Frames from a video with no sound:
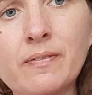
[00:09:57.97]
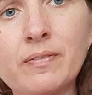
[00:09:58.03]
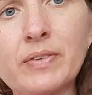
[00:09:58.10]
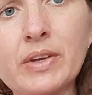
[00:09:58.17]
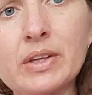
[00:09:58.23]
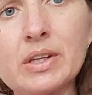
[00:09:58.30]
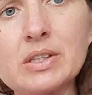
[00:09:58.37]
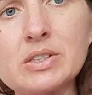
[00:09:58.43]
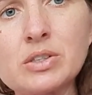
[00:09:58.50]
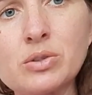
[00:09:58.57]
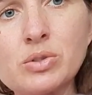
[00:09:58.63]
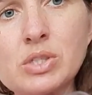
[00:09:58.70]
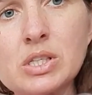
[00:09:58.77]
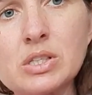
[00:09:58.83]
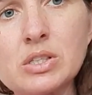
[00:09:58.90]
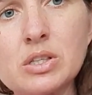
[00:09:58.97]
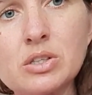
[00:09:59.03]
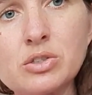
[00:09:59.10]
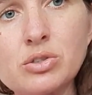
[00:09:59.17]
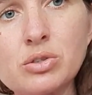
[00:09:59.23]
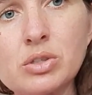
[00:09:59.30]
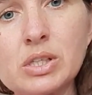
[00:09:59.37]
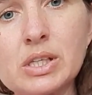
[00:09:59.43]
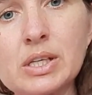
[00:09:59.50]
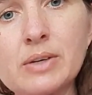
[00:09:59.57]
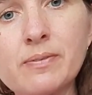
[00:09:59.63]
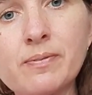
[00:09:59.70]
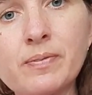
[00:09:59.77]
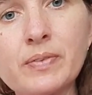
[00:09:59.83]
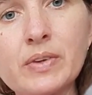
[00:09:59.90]
And this goes into the tree.
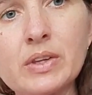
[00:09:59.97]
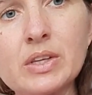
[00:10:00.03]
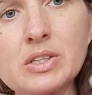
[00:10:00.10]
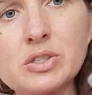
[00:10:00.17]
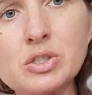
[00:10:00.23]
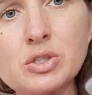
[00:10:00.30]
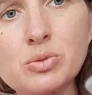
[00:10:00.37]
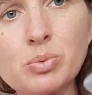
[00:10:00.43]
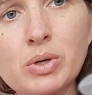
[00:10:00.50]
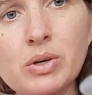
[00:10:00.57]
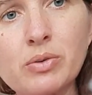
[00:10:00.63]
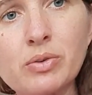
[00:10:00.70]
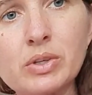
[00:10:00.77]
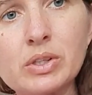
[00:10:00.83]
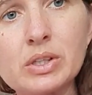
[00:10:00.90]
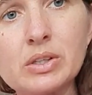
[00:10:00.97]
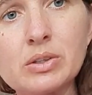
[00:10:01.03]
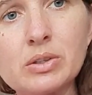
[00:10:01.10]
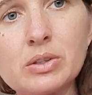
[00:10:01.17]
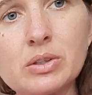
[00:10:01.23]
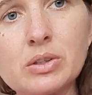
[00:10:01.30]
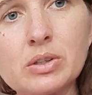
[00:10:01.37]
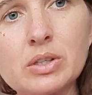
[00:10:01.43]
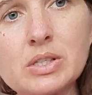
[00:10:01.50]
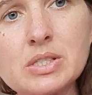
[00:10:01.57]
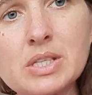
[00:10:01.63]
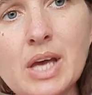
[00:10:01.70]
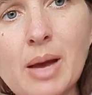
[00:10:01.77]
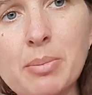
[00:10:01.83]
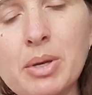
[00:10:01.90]
And this is what the
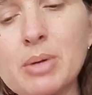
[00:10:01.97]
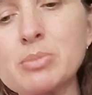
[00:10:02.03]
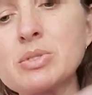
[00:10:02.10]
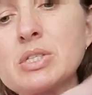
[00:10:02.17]
sap comes